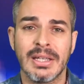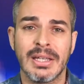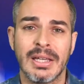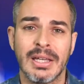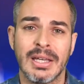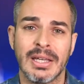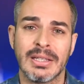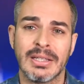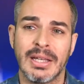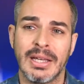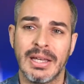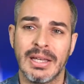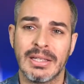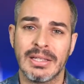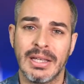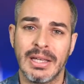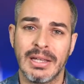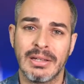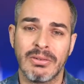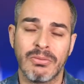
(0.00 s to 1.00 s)
and and
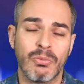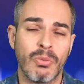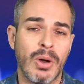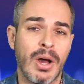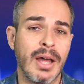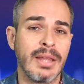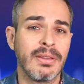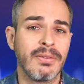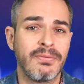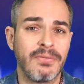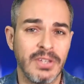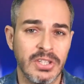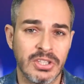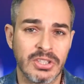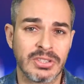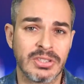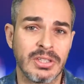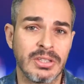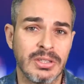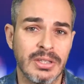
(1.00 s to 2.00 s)
and other
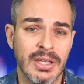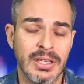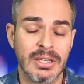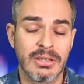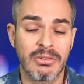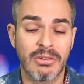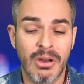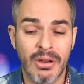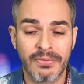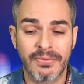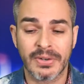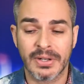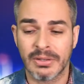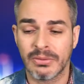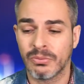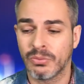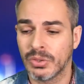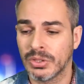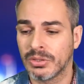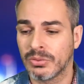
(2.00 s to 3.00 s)
features that they can offer
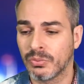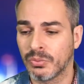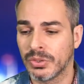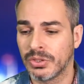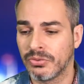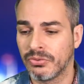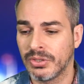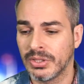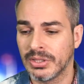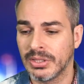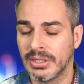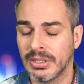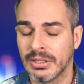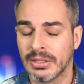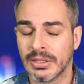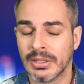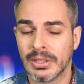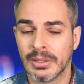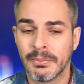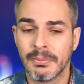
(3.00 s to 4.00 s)
would would really
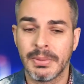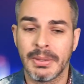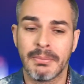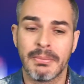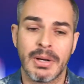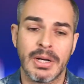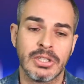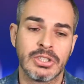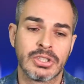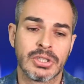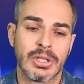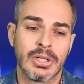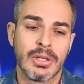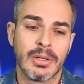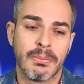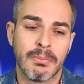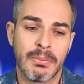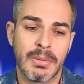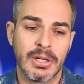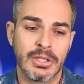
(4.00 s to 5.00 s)
be much
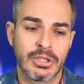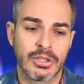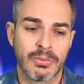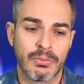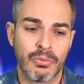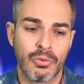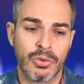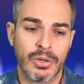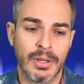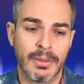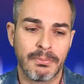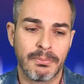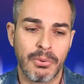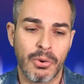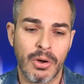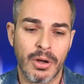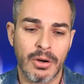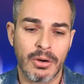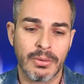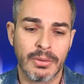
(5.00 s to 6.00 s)
much more
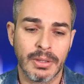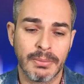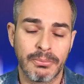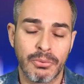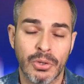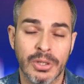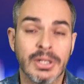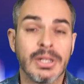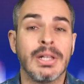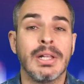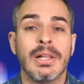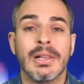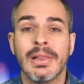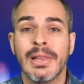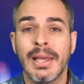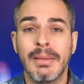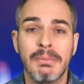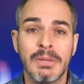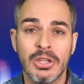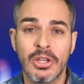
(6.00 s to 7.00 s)
impor- important.
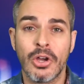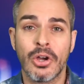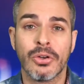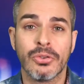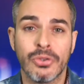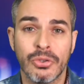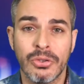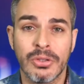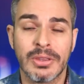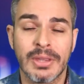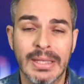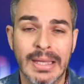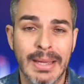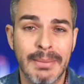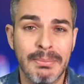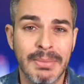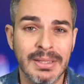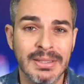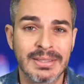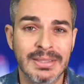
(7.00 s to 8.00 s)
Let me know, do you think I
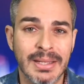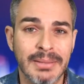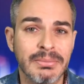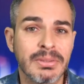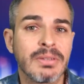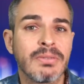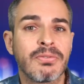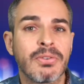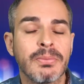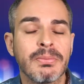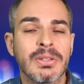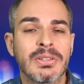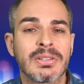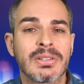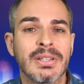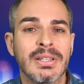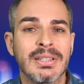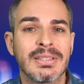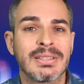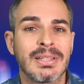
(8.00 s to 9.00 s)
missed something from this
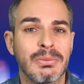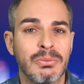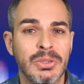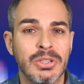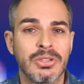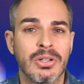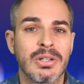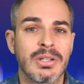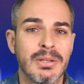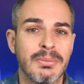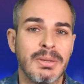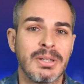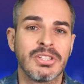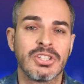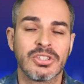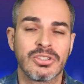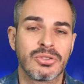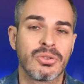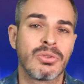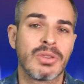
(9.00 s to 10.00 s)
list? And we're talking about
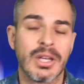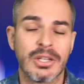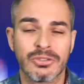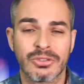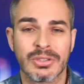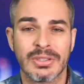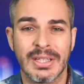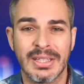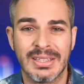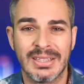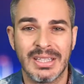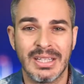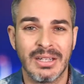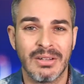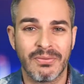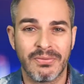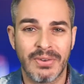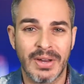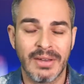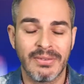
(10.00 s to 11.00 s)
just
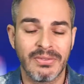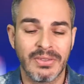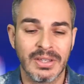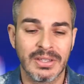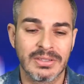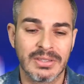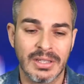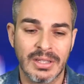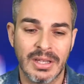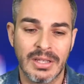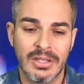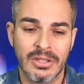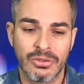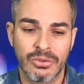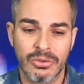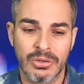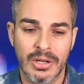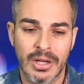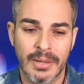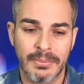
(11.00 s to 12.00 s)
2019, five things that they need to
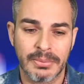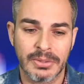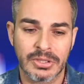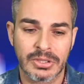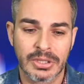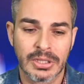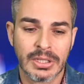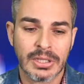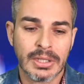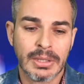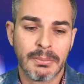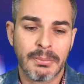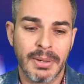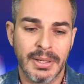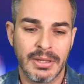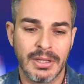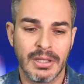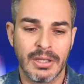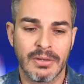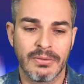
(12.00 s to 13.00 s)
accomplish by
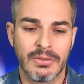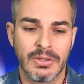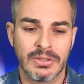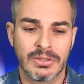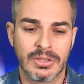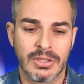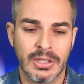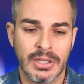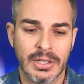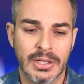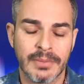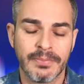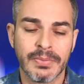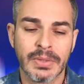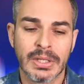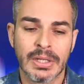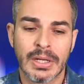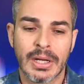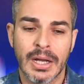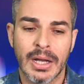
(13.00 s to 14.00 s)
the end of this year.
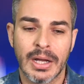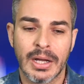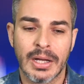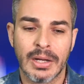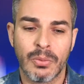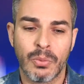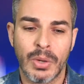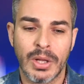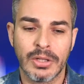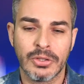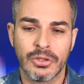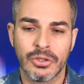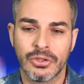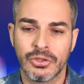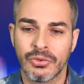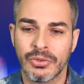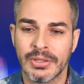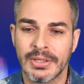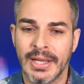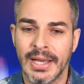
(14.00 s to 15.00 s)
Uh, while you're
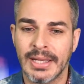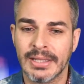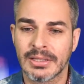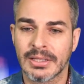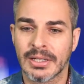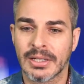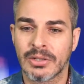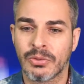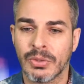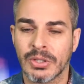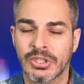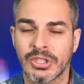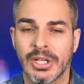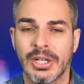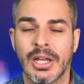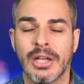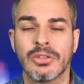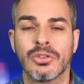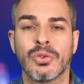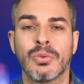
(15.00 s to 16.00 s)
doing that, a quick shout
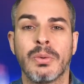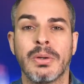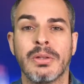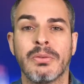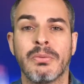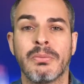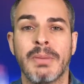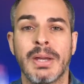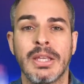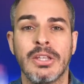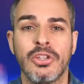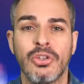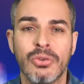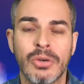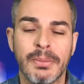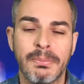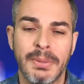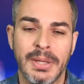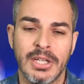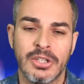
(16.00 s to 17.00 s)
out to one of my
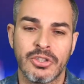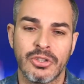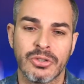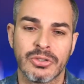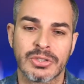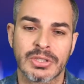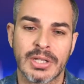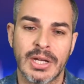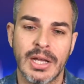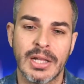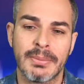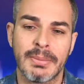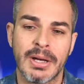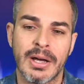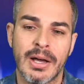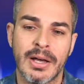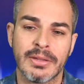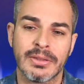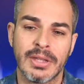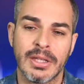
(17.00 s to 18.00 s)
newer Patreons, Kyle
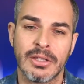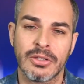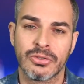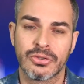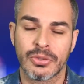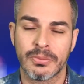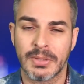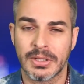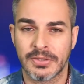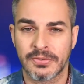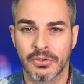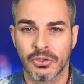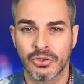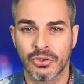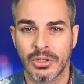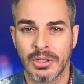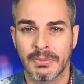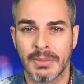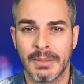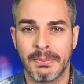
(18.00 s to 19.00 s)
Mahan. Thank you so much for
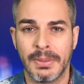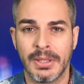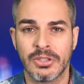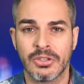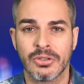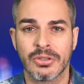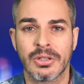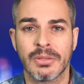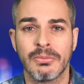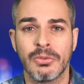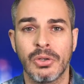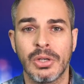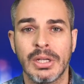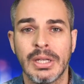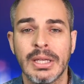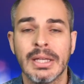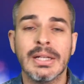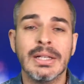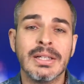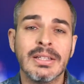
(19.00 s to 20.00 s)
joining my Patreon
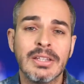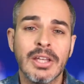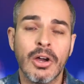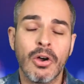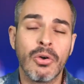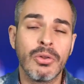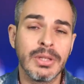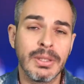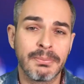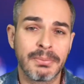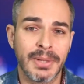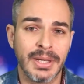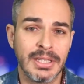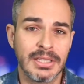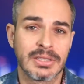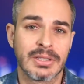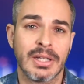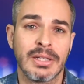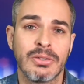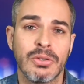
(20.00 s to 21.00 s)
community, the only
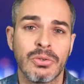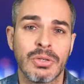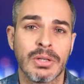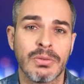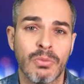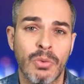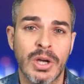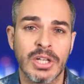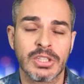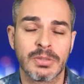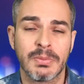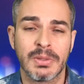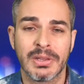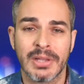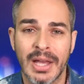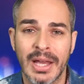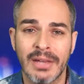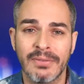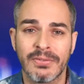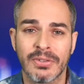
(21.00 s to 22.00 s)
place that you can watch me
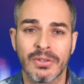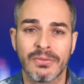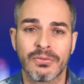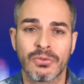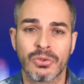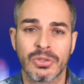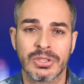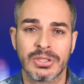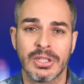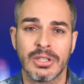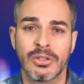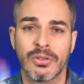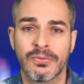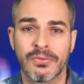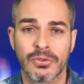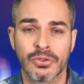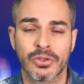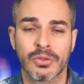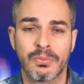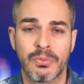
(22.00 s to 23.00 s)
live. And of course, thank you
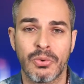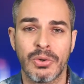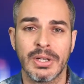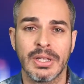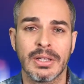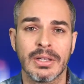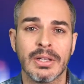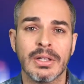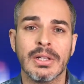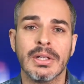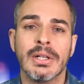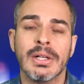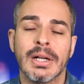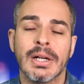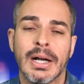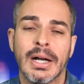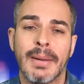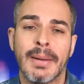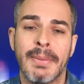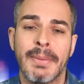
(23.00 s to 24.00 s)
for supporting
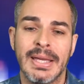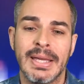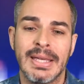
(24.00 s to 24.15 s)
uh, my